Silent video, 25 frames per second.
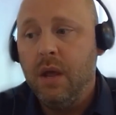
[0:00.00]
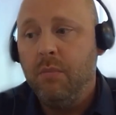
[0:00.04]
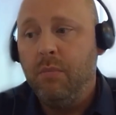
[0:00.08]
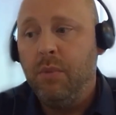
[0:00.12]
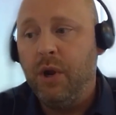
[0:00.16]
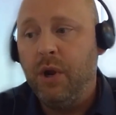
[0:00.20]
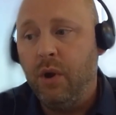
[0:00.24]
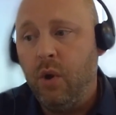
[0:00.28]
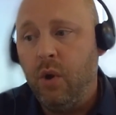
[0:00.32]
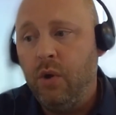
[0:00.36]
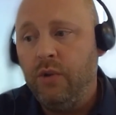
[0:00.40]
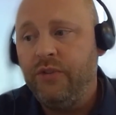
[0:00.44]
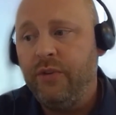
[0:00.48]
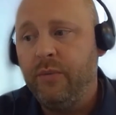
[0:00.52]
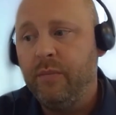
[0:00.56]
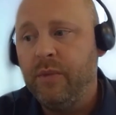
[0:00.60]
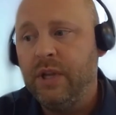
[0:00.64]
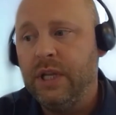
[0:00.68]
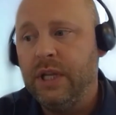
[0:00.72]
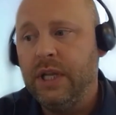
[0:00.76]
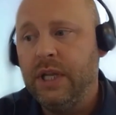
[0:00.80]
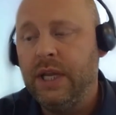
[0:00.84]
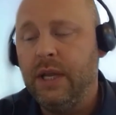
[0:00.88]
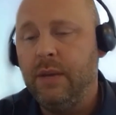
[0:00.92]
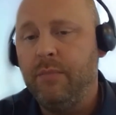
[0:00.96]
but
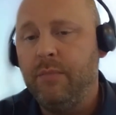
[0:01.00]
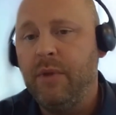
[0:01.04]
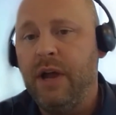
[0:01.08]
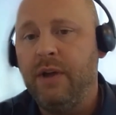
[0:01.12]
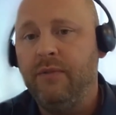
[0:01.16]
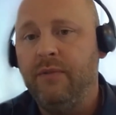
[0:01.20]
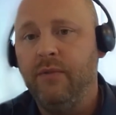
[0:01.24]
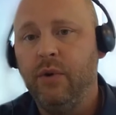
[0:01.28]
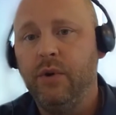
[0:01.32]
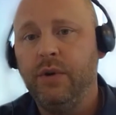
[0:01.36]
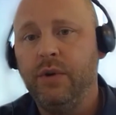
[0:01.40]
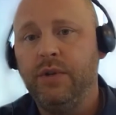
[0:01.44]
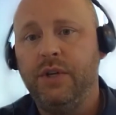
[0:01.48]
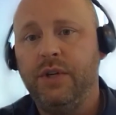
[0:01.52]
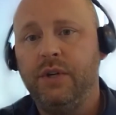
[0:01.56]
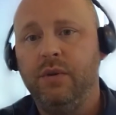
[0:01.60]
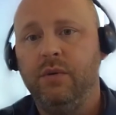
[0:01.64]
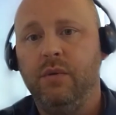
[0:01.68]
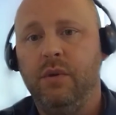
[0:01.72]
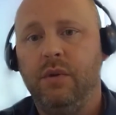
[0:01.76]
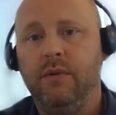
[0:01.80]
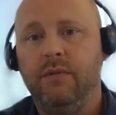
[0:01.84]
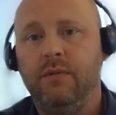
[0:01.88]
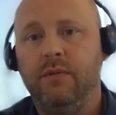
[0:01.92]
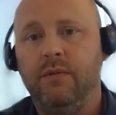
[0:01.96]
ultimately by
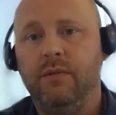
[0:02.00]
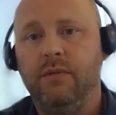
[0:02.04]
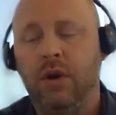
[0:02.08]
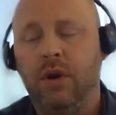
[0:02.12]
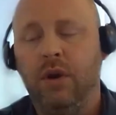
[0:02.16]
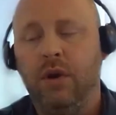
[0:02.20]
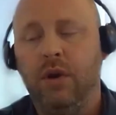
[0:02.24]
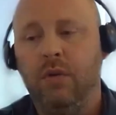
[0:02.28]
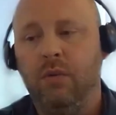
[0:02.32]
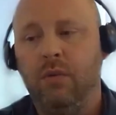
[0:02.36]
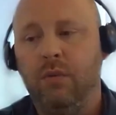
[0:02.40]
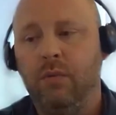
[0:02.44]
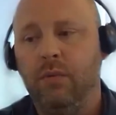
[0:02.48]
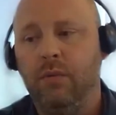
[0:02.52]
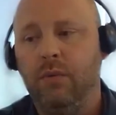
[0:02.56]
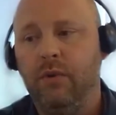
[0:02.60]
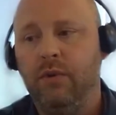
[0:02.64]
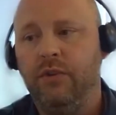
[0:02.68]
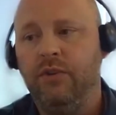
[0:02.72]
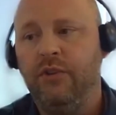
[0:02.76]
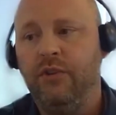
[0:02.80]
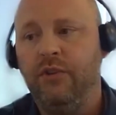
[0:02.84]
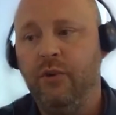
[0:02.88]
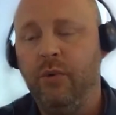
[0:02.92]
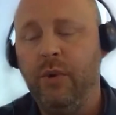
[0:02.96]
virtue of you know
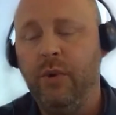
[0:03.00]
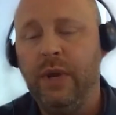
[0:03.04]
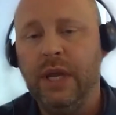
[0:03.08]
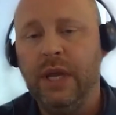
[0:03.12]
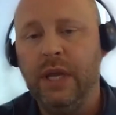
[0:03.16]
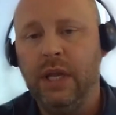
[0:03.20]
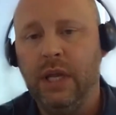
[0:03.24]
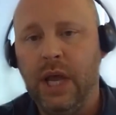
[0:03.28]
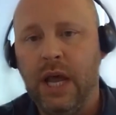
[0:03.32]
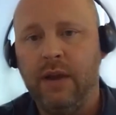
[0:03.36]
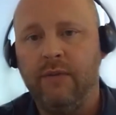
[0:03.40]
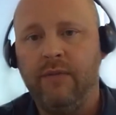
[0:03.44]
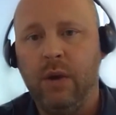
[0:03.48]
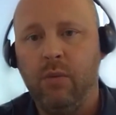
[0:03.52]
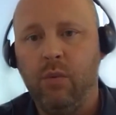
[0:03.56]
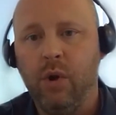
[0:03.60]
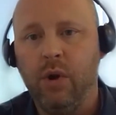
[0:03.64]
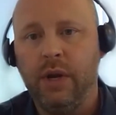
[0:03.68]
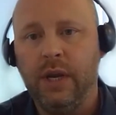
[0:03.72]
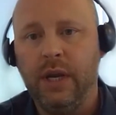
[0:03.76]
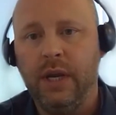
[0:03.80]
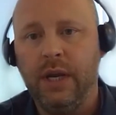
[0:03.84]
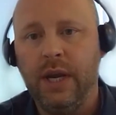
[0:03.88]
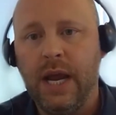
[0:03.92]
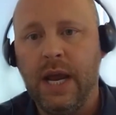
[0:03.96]
doing a lot of that
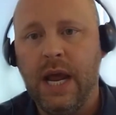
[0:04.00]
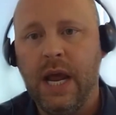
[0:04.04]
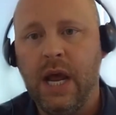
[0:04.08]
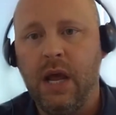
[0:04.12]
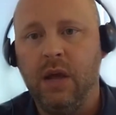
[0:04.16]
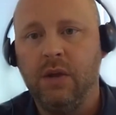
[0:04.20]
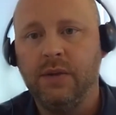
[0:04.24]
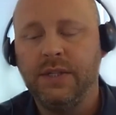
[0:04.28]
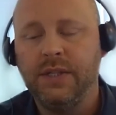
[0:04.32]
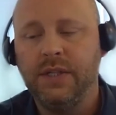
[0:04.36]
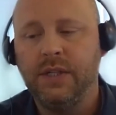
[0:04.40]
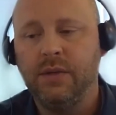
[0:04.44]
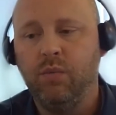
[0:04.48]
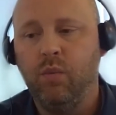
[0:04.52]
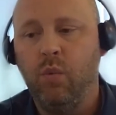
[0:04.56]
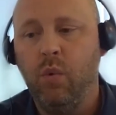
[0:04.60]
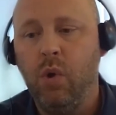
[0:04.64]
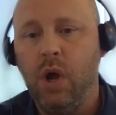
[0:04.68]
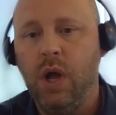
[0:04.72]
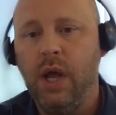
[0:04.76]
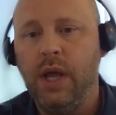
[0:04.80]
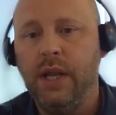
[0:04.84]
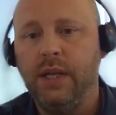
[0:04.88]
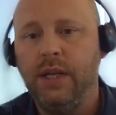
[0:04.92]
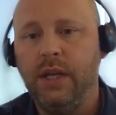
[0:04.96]
work in house
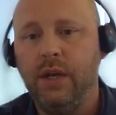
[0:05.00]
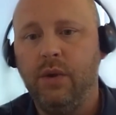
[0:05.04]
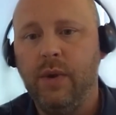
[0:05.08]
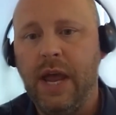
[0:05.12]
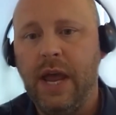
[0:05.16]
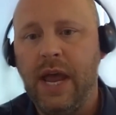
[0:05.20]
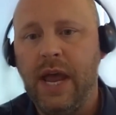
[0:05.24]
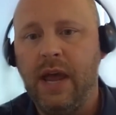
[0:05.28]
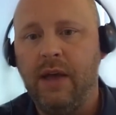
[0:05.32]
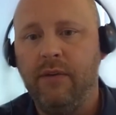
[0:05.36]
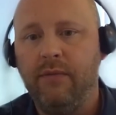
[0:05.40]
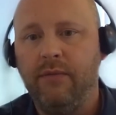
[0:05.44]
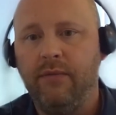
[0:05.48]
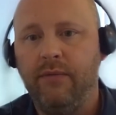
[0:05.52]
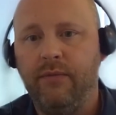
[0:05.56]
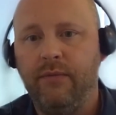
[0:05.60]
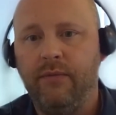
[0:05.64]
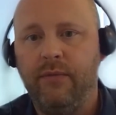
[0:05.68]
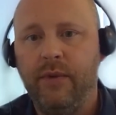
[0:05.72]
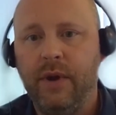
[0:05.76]
one you have